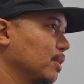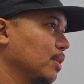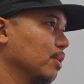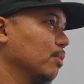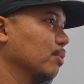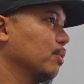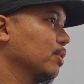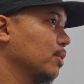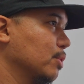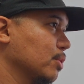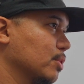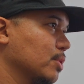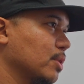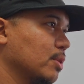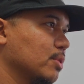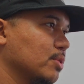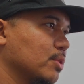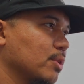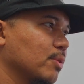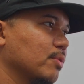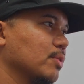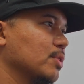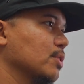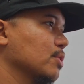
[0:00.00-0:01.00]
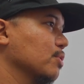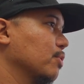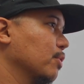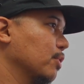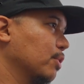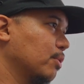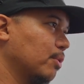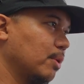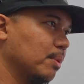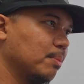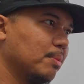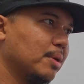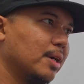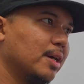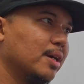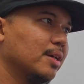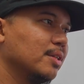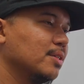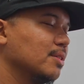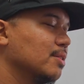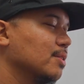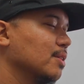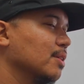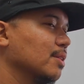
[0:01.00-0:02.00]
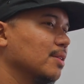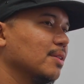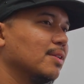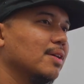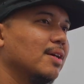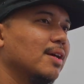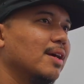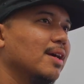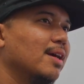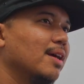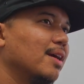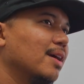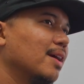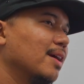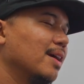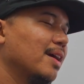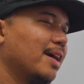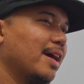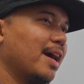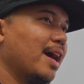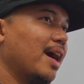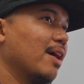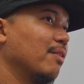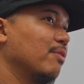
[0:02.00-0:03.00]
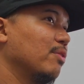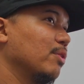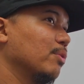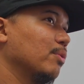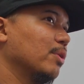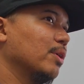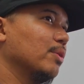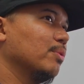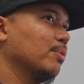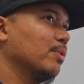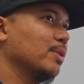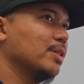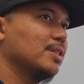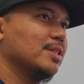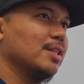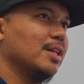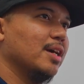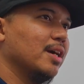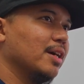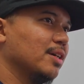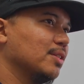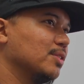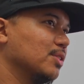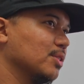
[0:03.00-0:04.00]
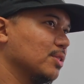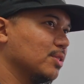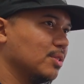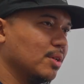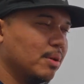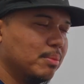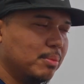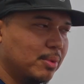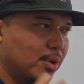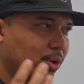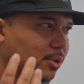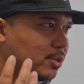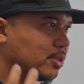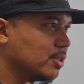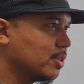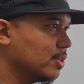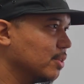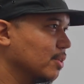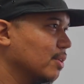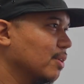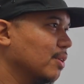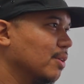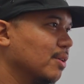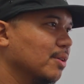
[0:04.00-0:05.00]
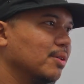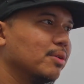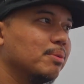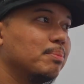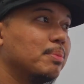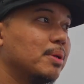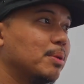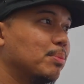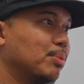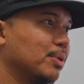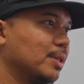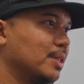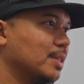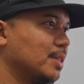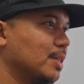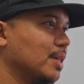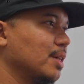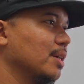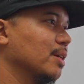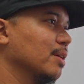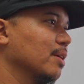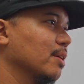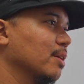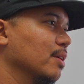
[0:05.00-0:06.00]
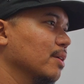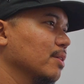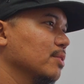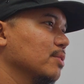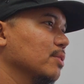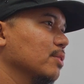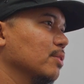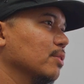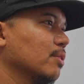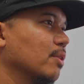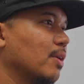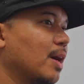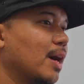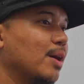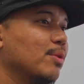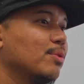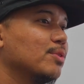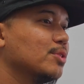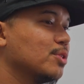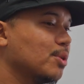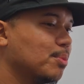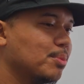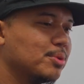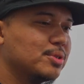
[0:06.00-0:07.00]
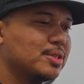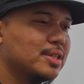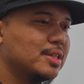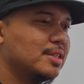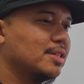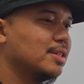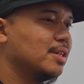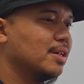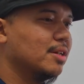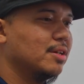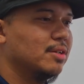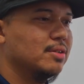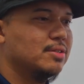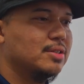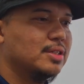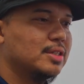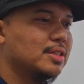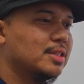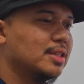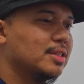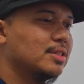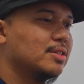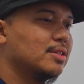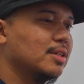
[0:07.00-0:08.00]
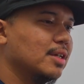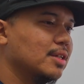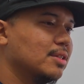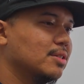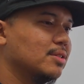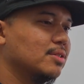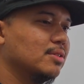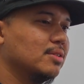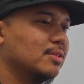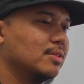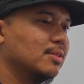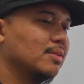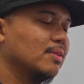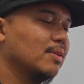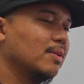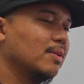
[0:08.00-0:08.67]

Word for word: you know reduce our services for three months and everyone was like just emotional or people in tears you know i was almost in tears because it's it's